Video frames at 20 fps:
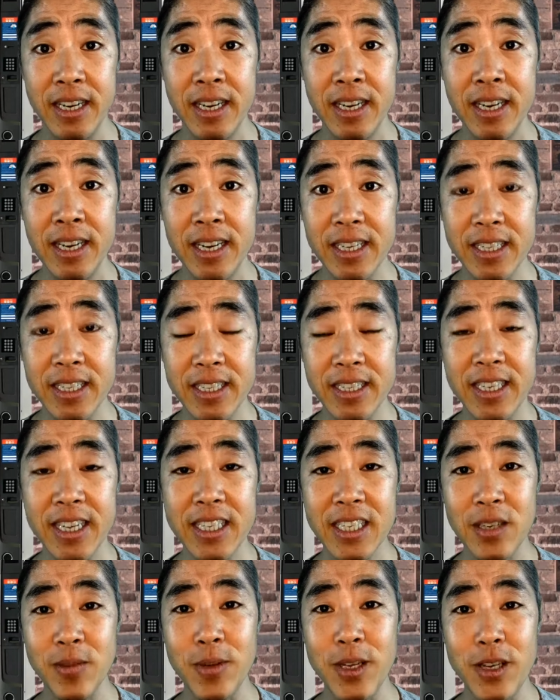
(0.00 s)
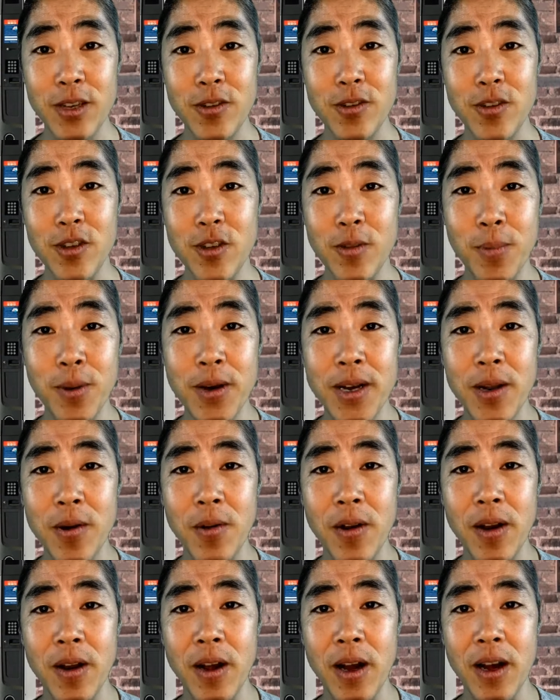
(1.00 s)
in the sense that what you do is you put in
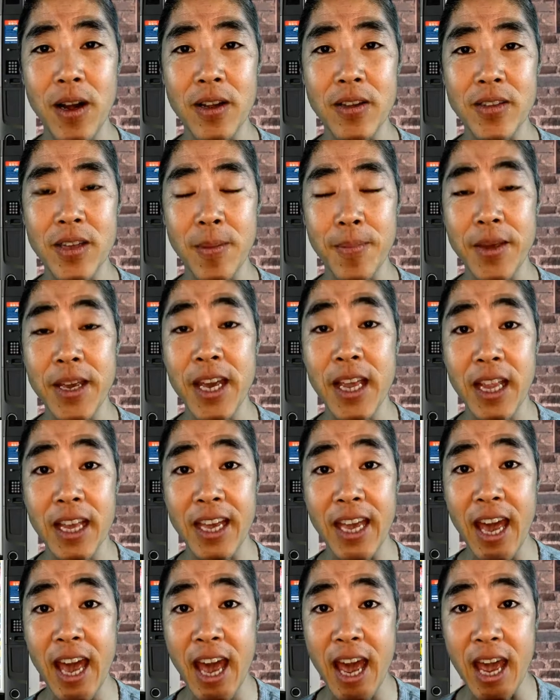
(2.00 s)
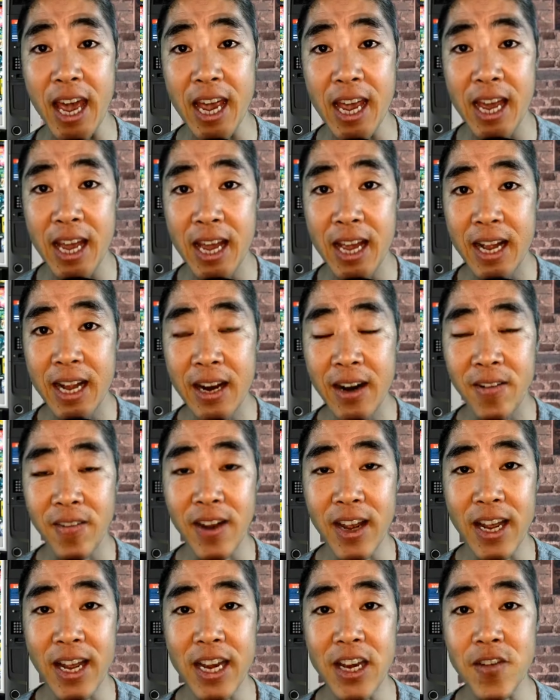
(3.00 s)
something like A,
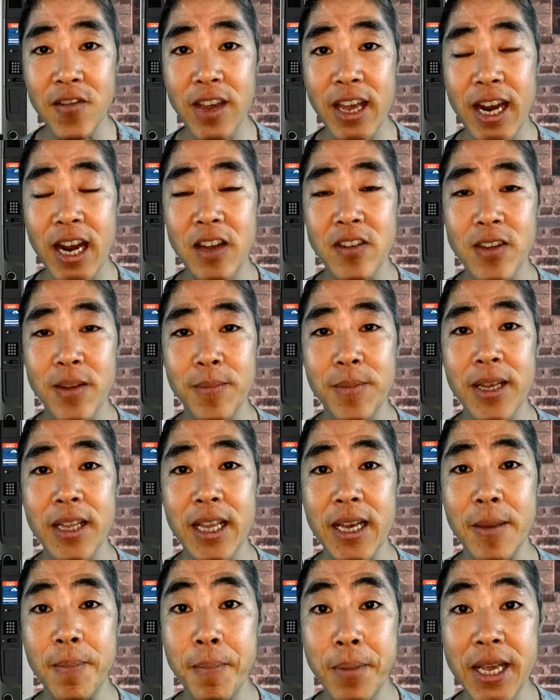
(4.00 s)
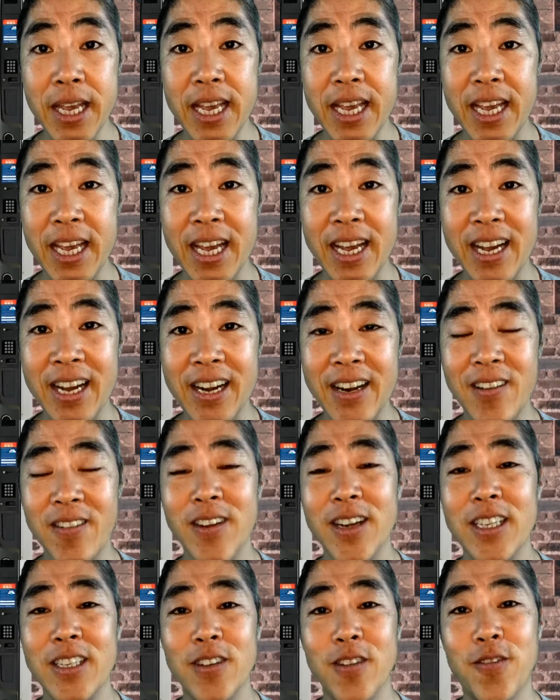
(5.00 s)
right? And you get out something like B,
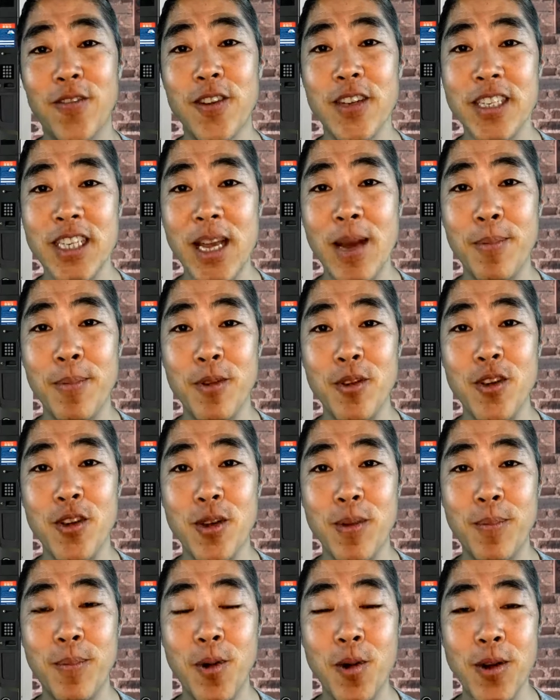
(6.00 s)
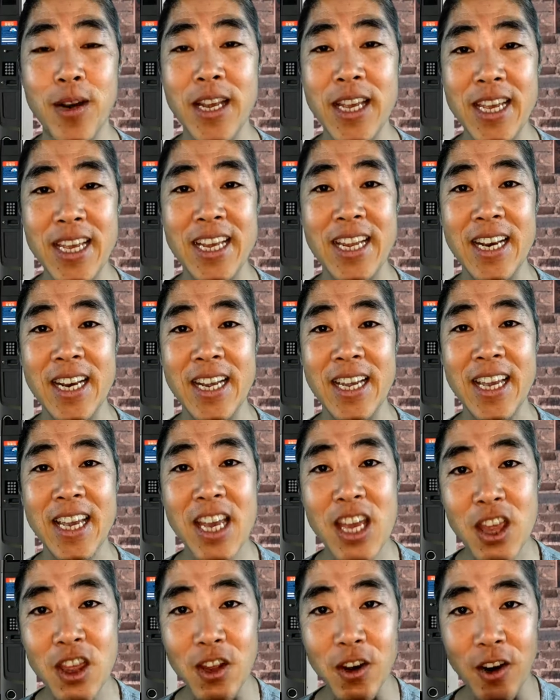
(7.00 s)
right? So for example, you could put in
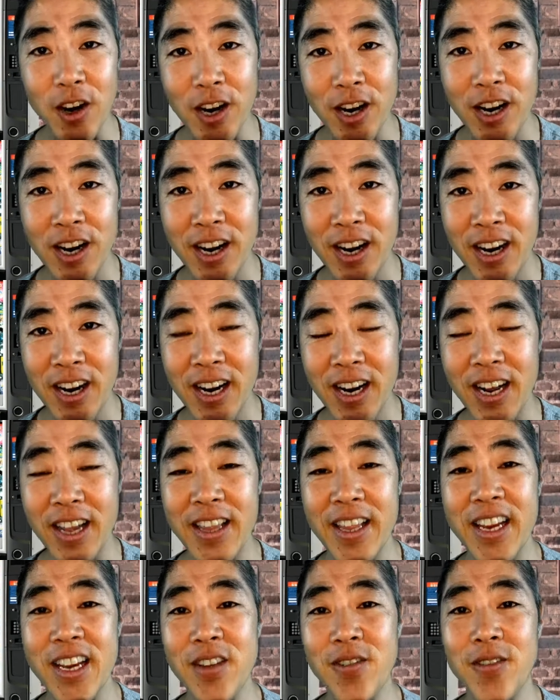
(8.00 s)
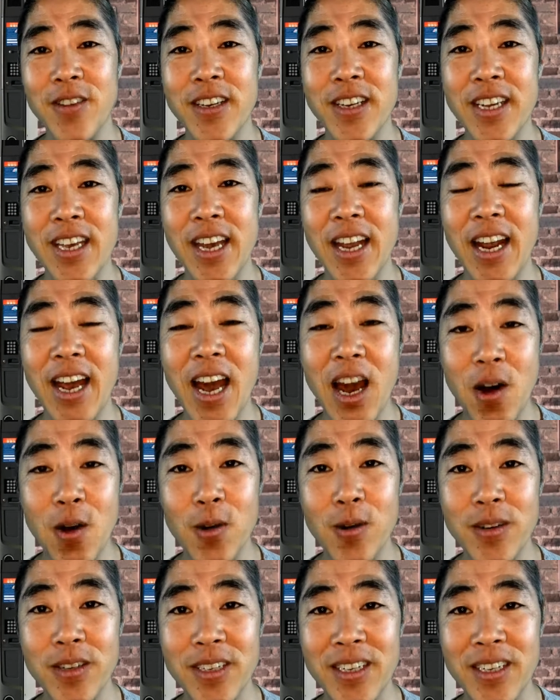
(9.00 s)
Ether and then you can get out